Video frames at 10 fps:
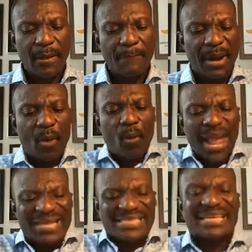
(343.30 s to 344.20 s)
But
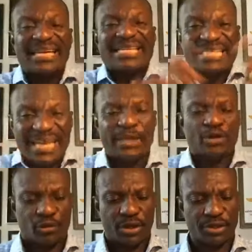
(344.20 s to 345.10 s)
where sin is
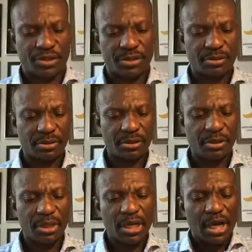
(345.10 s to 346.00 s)
increased,
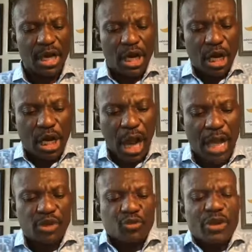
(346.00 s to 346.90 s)

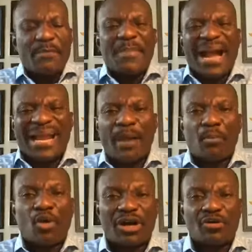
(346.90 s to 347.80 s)
God's
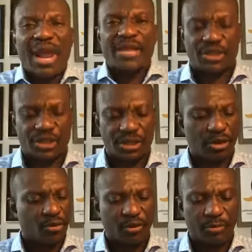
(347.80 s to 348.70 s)
remarkable grace,
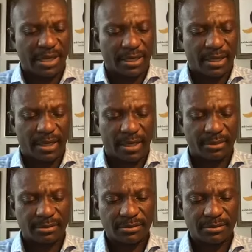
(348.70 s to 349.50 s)
glory be to God,